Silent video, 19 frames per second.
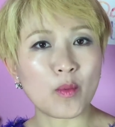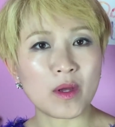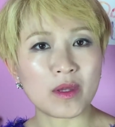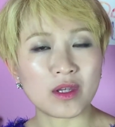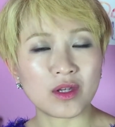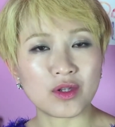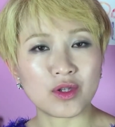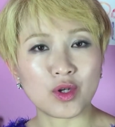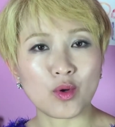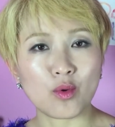open
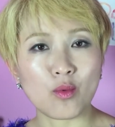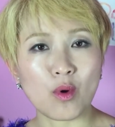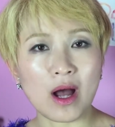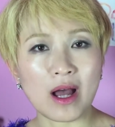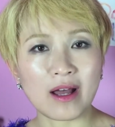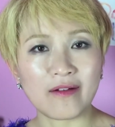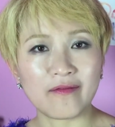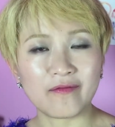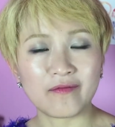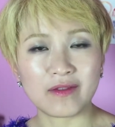the new
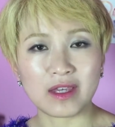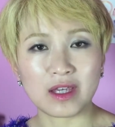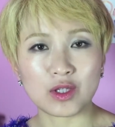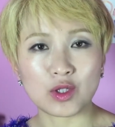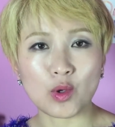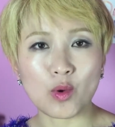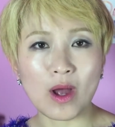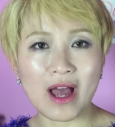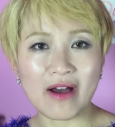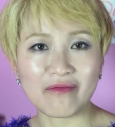one, if they
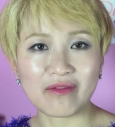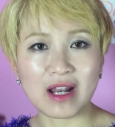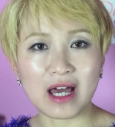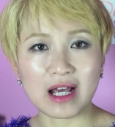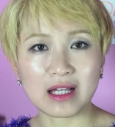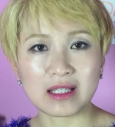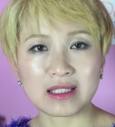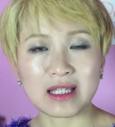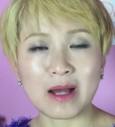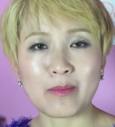don't have
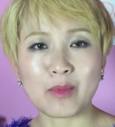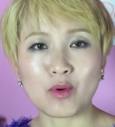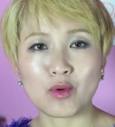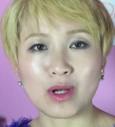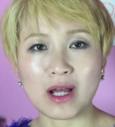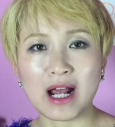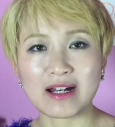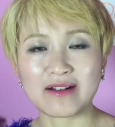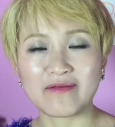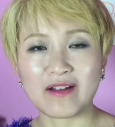like a double
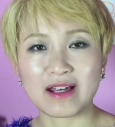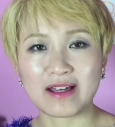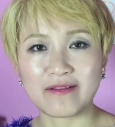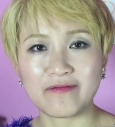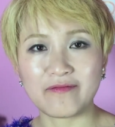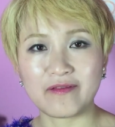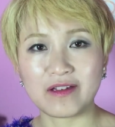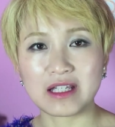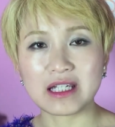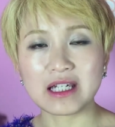kind of like a
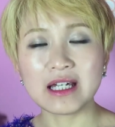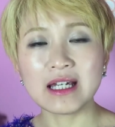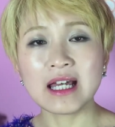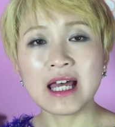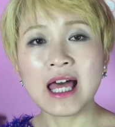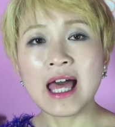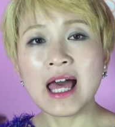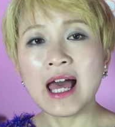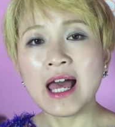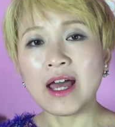filter,
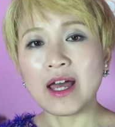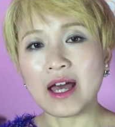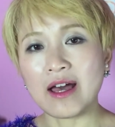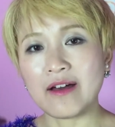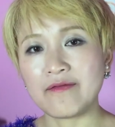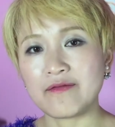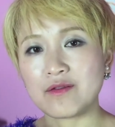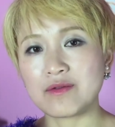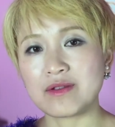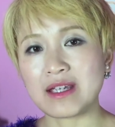
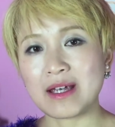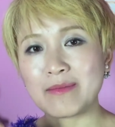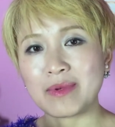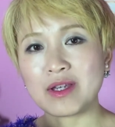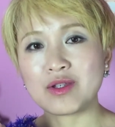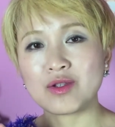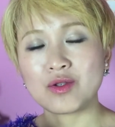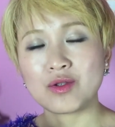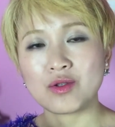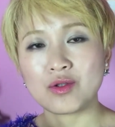if you're
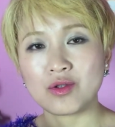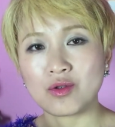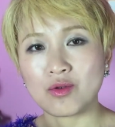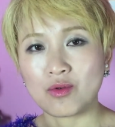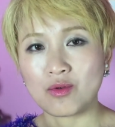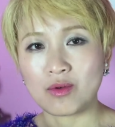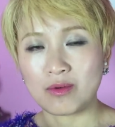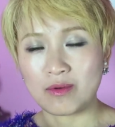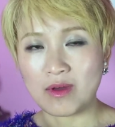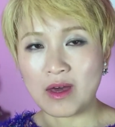dipping
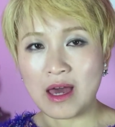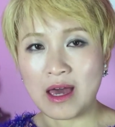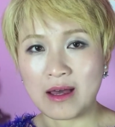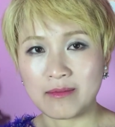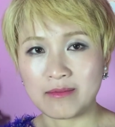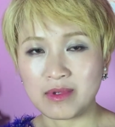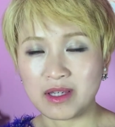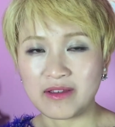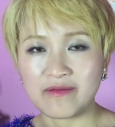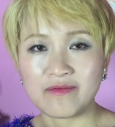your
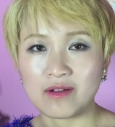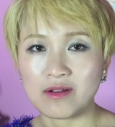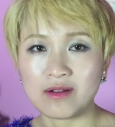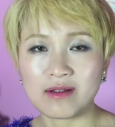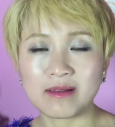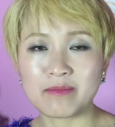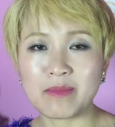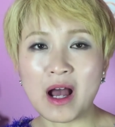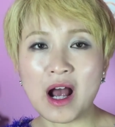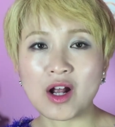even
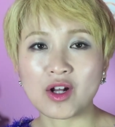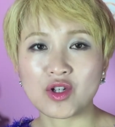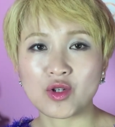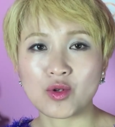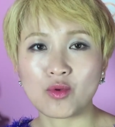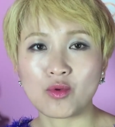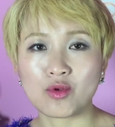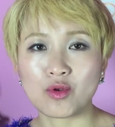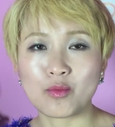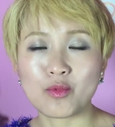sponge
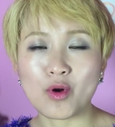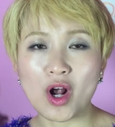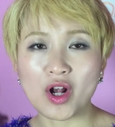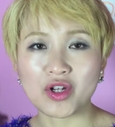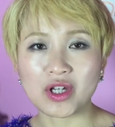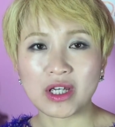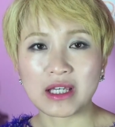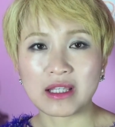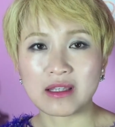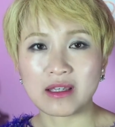or your
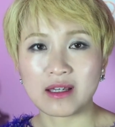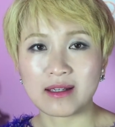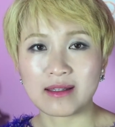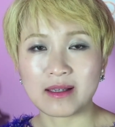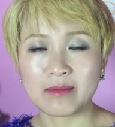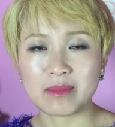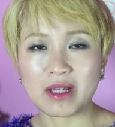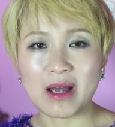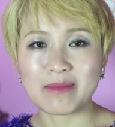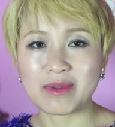brush in there,
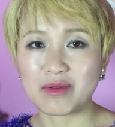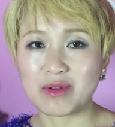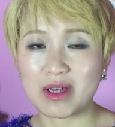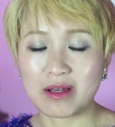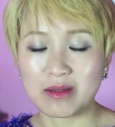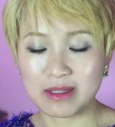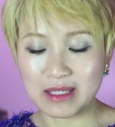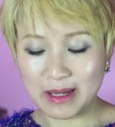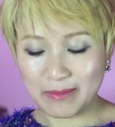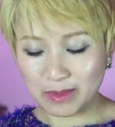sometimes you
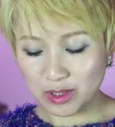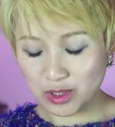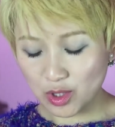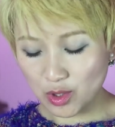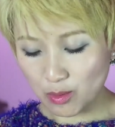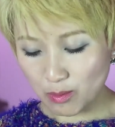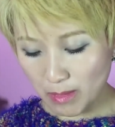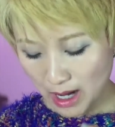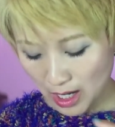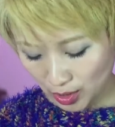can dip in
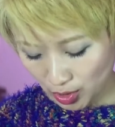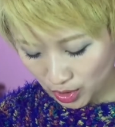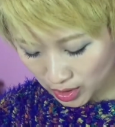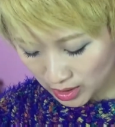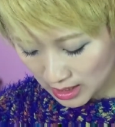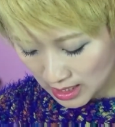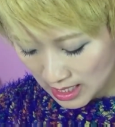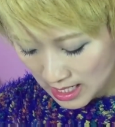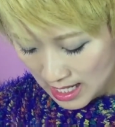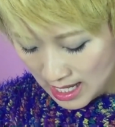too
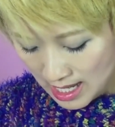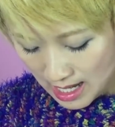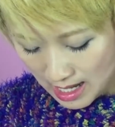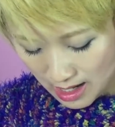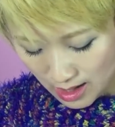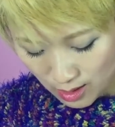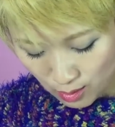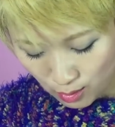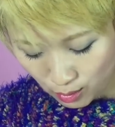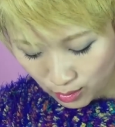much.
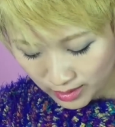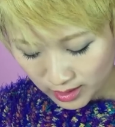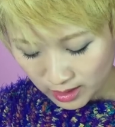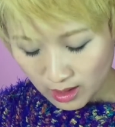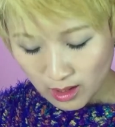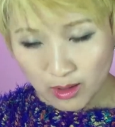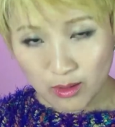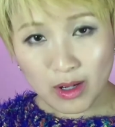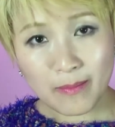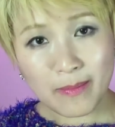
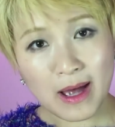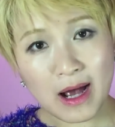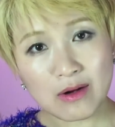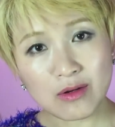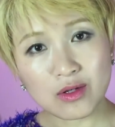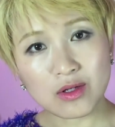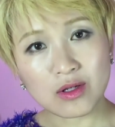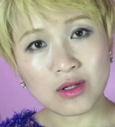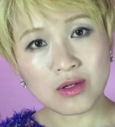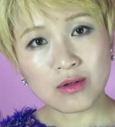Also
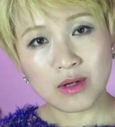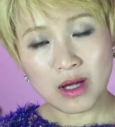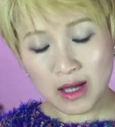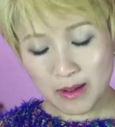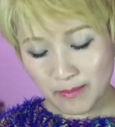about to